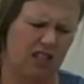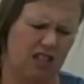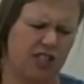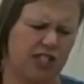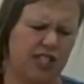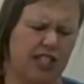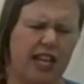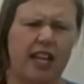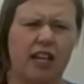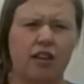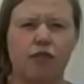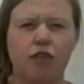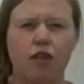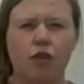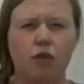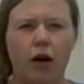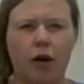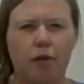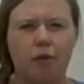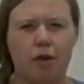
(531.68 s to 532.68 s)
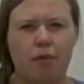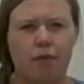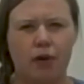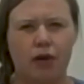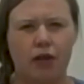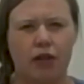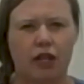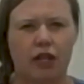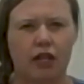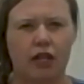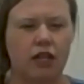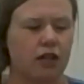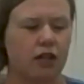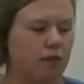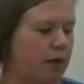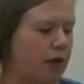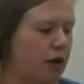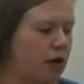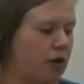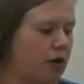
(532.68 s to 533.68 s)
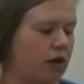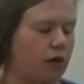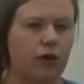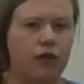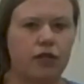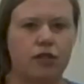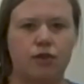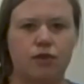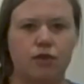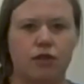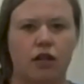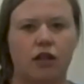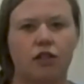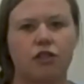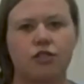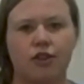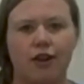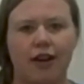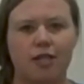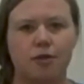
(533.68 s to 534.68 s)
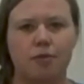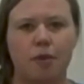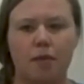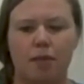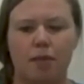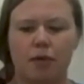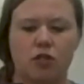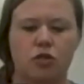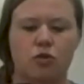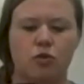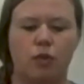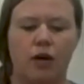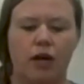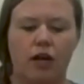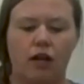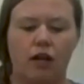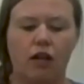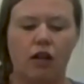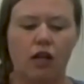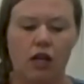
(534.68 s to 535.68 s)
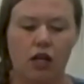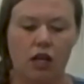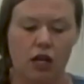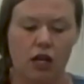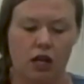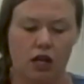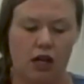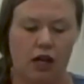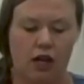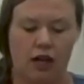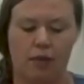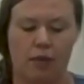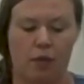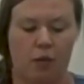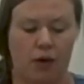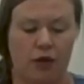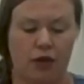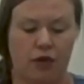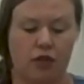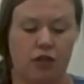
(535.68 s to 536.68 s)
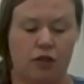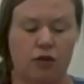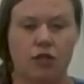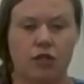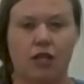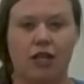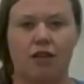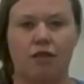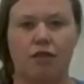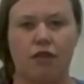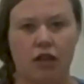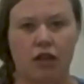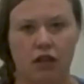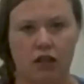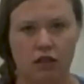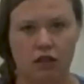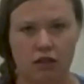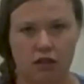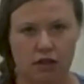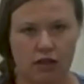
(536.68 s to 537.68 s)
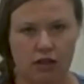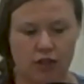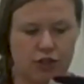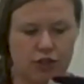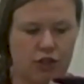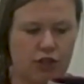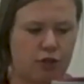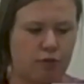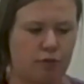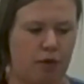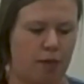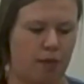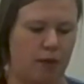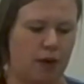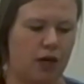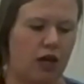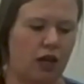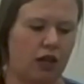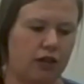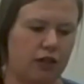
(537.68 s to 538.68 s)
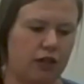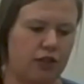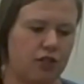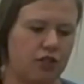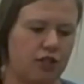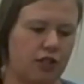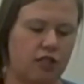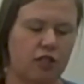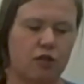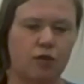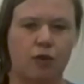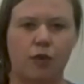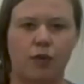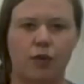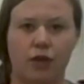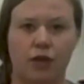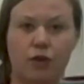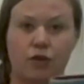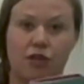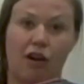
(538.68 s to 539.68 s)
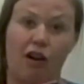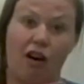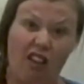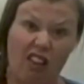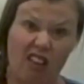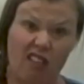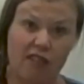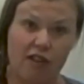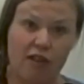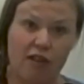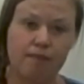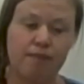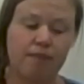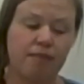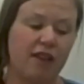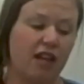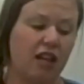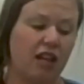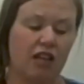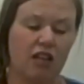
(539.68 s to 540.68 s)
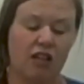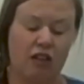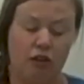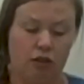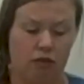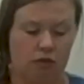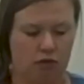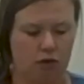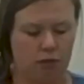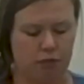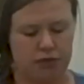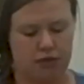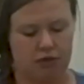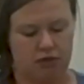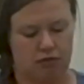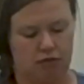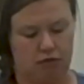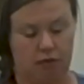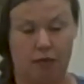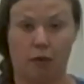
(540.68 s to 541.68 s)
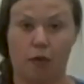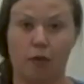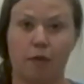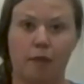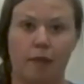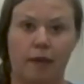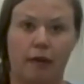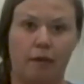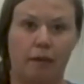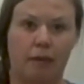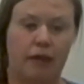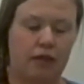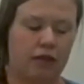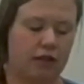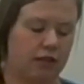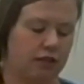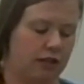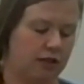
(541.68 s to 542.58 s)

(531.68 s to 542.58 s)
just a handful of white paper in there, but you can always use our scratch paper as well. Um, or you can use any of the construction paper colors. I just don't wanna use all of them. Oops! never went,